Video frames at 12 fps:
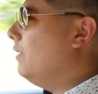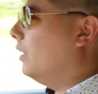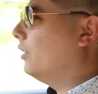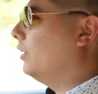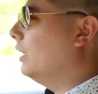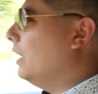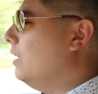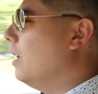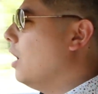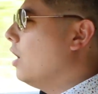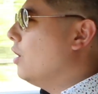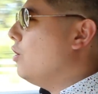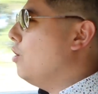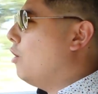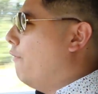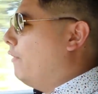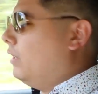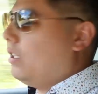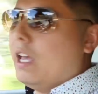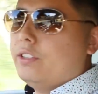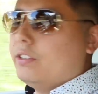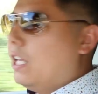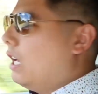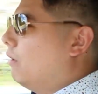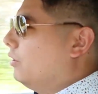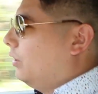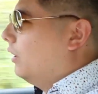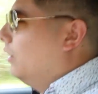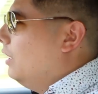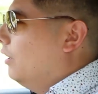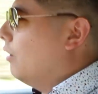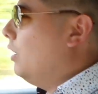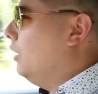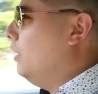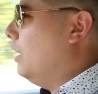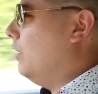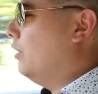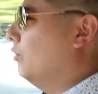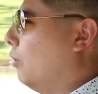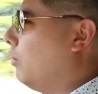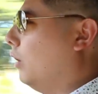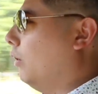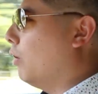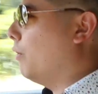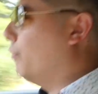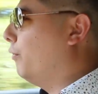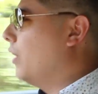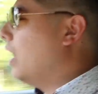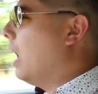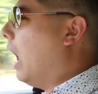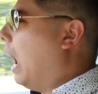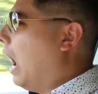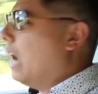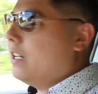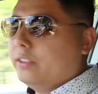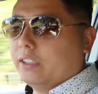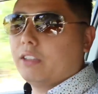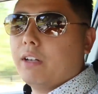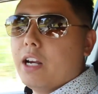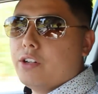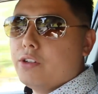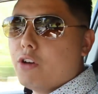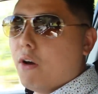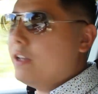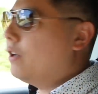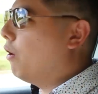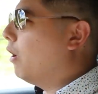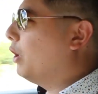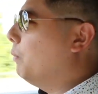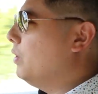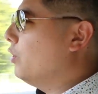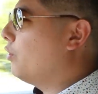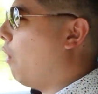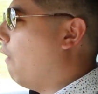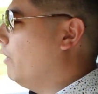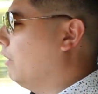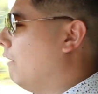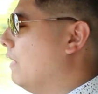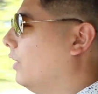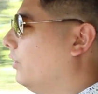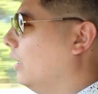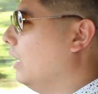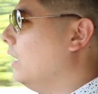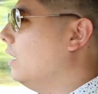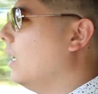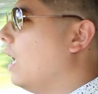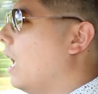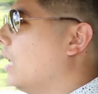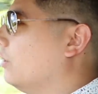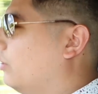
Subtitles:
in the city, you go 50 k's an hour, and so there's not a lot of hard acceleration going on when you're driving around the city in